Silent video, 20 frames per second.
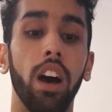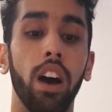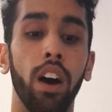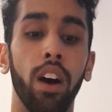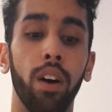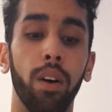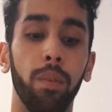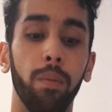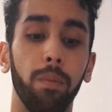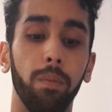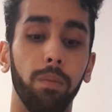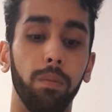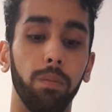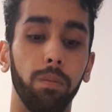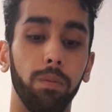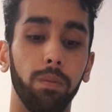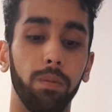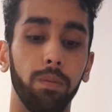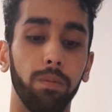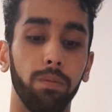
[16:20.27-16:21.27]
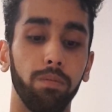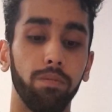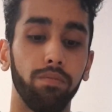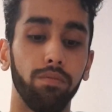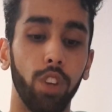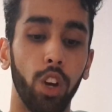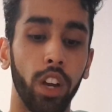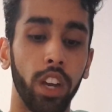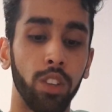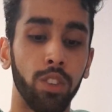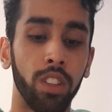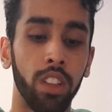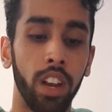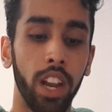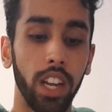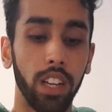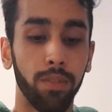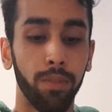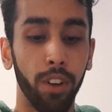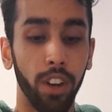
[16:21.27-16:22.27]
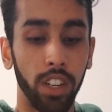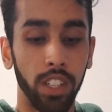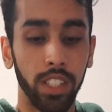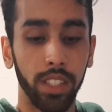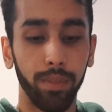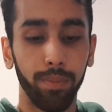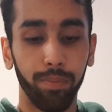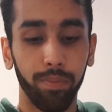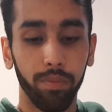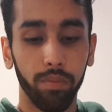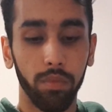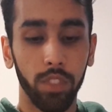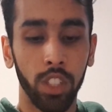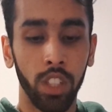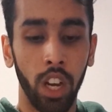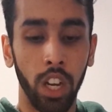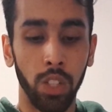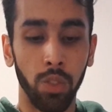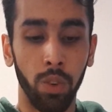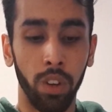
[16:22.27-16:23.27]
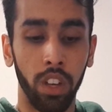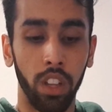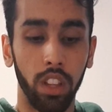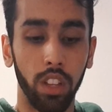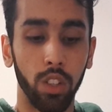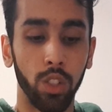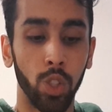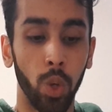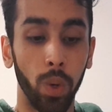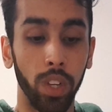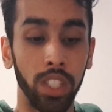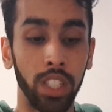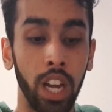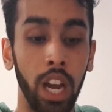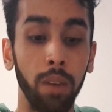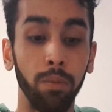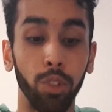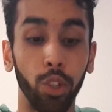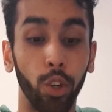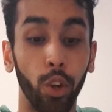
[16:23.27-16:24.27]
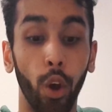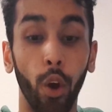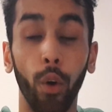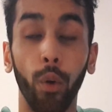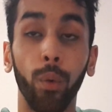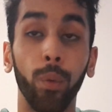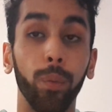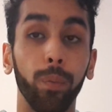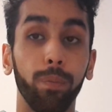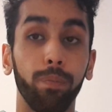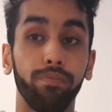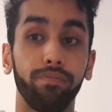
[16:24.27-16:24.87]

Okay, so the next verse starts with, so it's time to go.